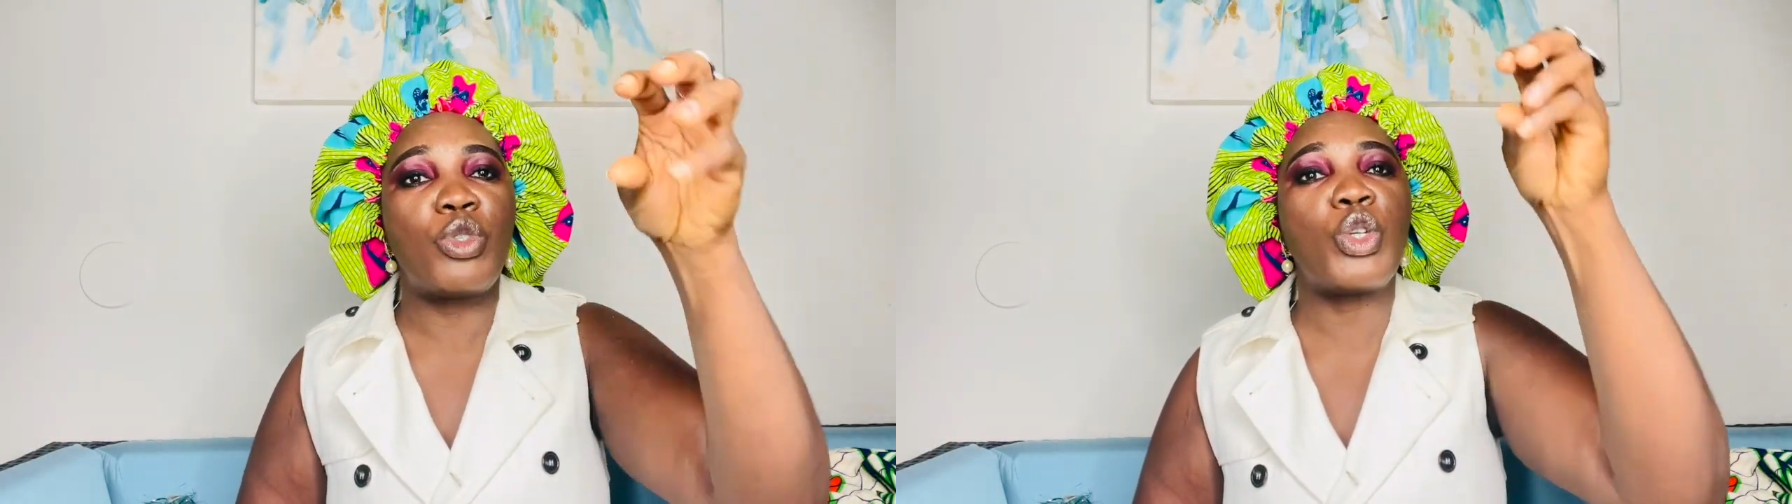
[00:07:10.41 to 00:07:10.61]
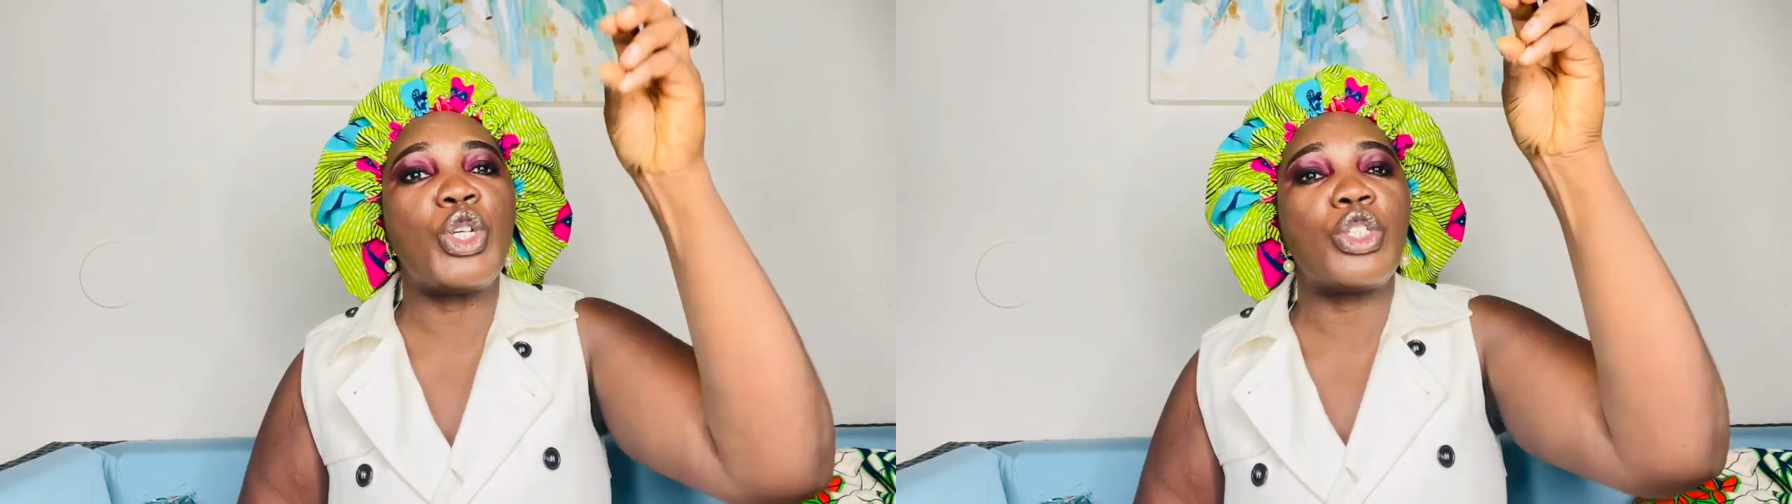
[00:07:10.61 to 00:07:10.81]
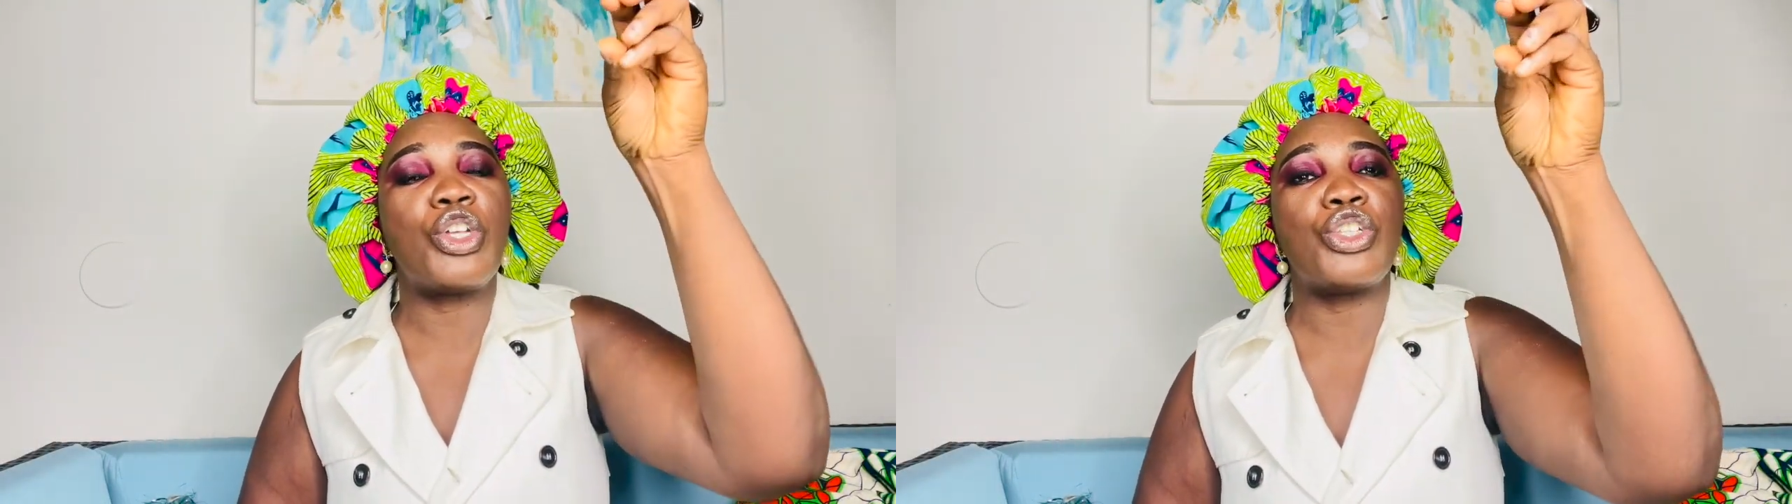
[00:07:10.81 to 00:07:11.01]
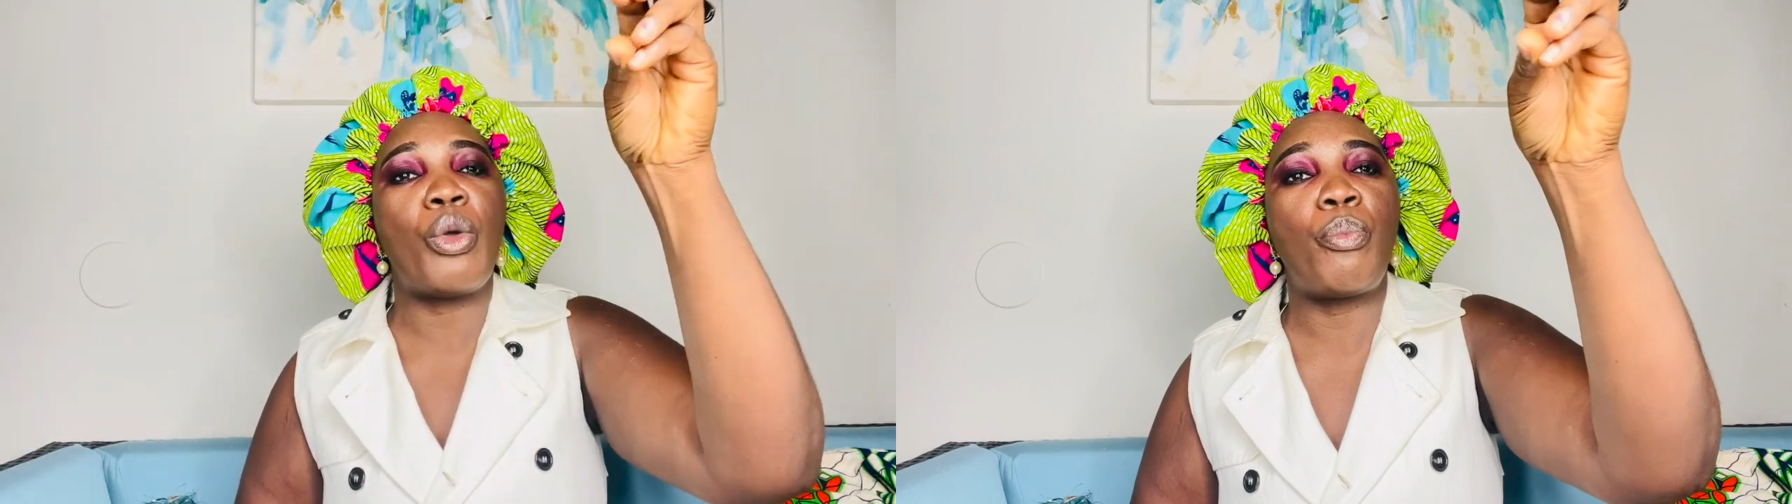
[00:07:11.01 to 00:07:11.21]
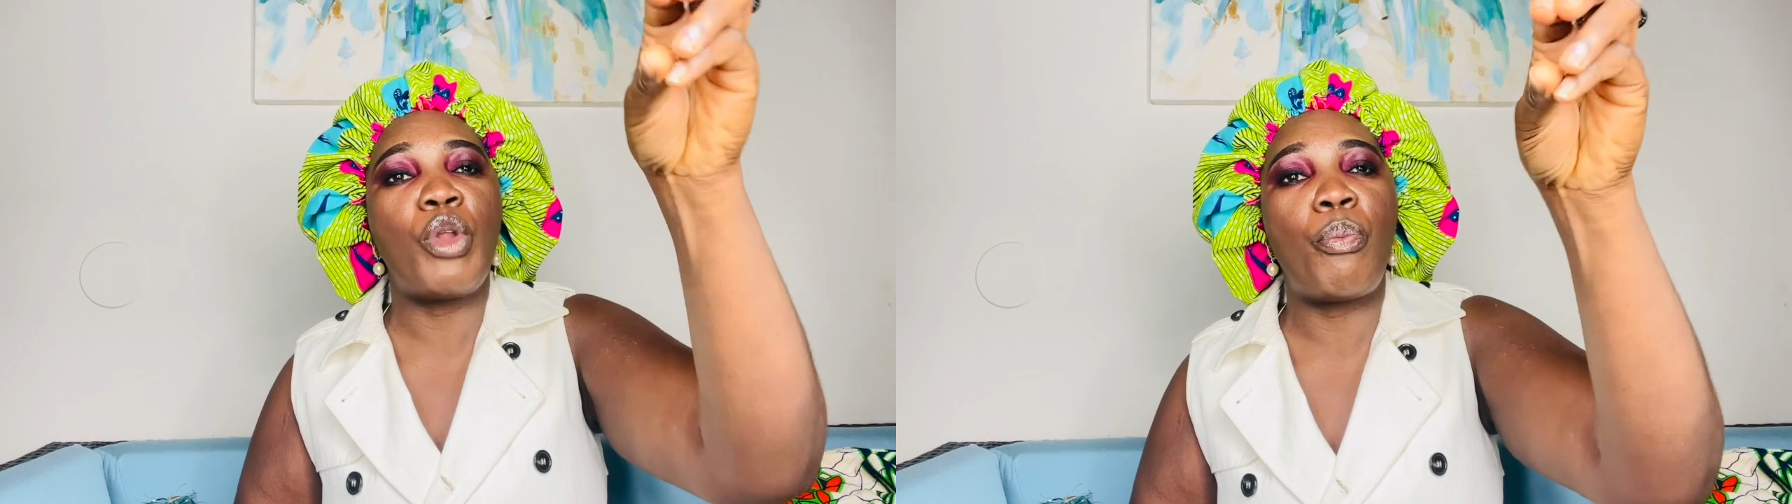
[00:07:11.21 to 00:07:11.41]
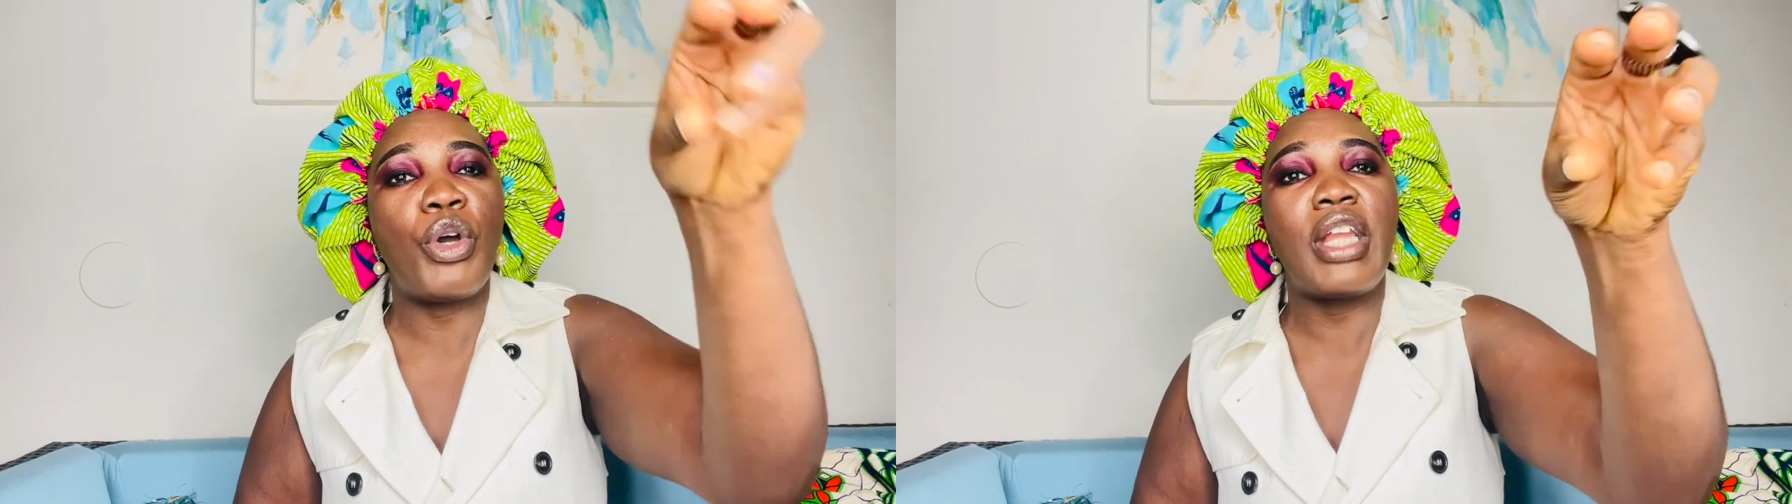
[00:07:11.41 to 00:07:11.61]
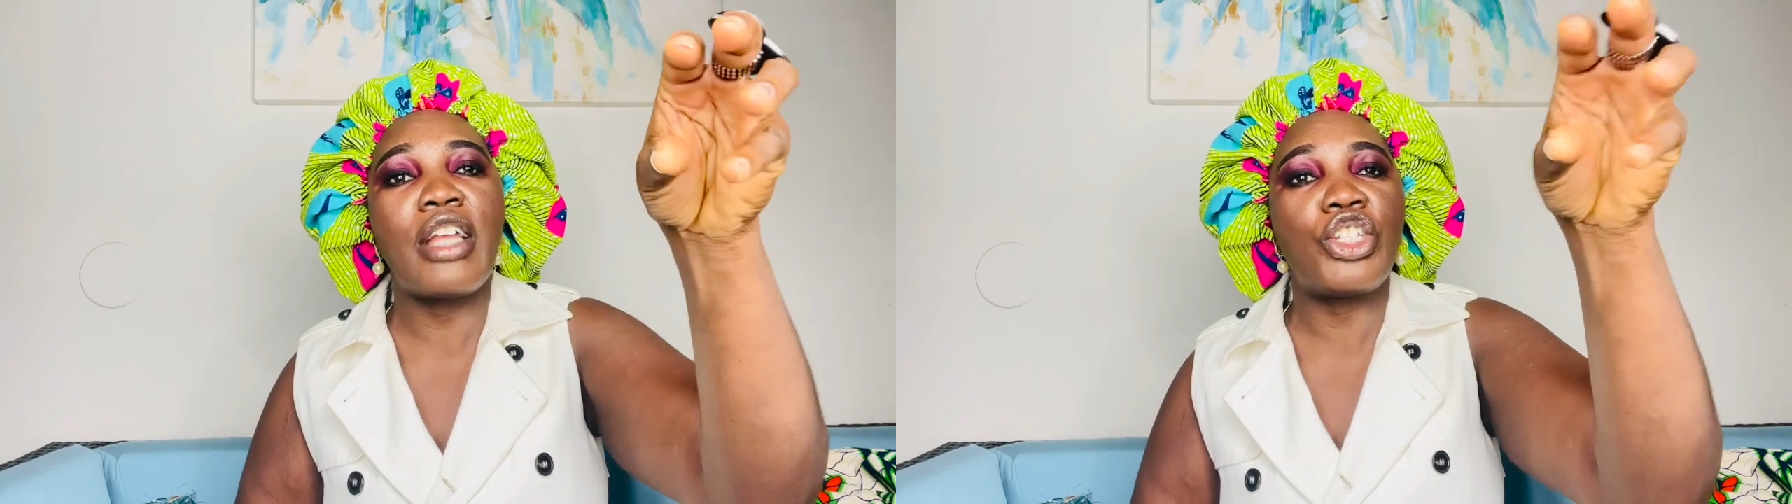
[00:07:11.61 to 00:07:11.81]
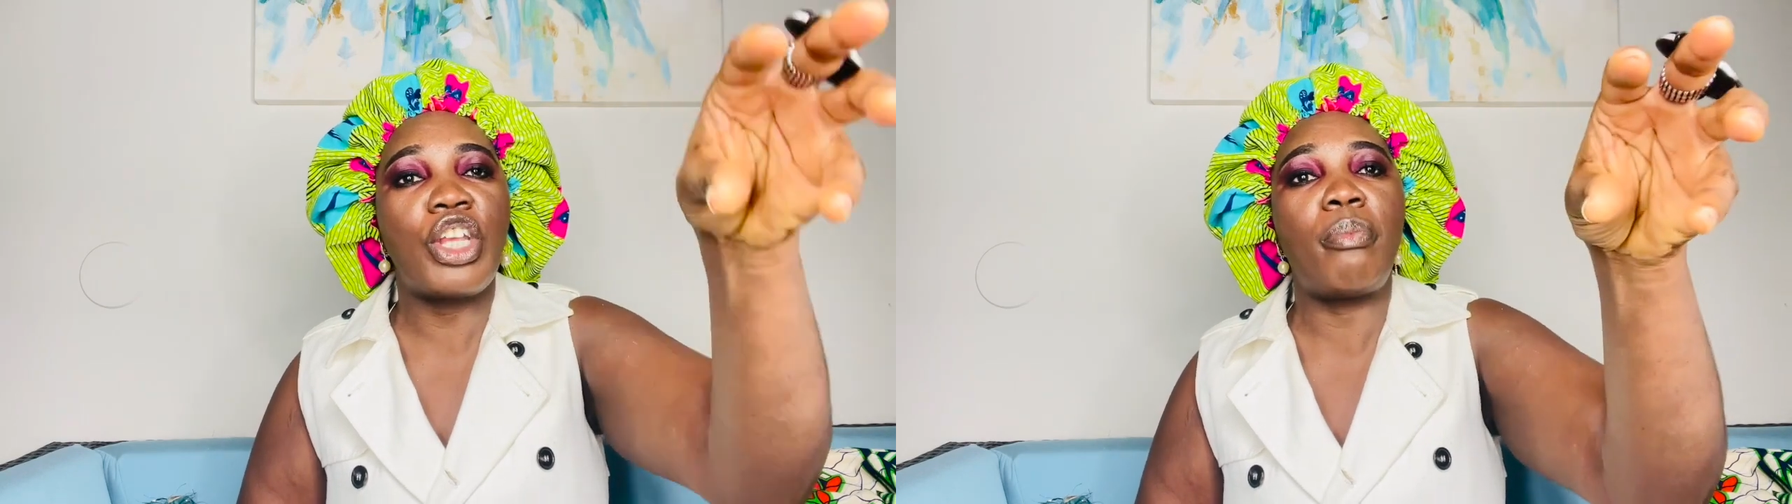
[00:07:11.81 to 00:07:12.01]
So they put that
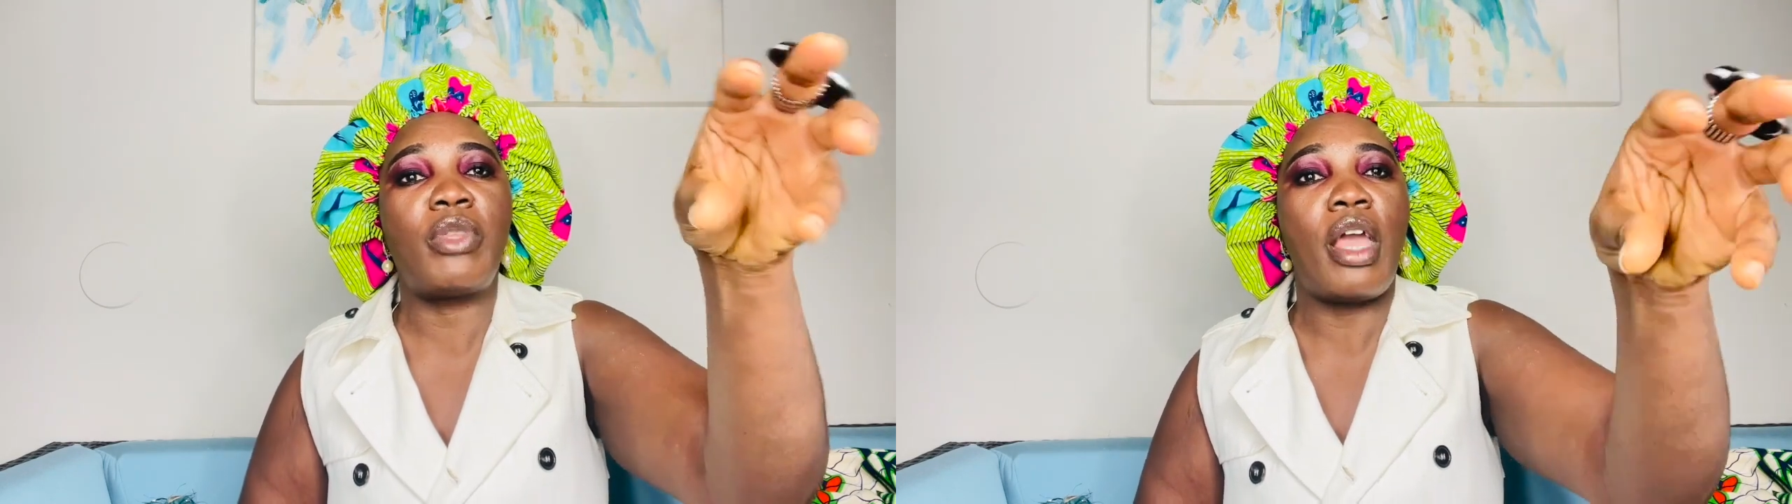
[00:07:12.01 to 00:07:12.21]
ship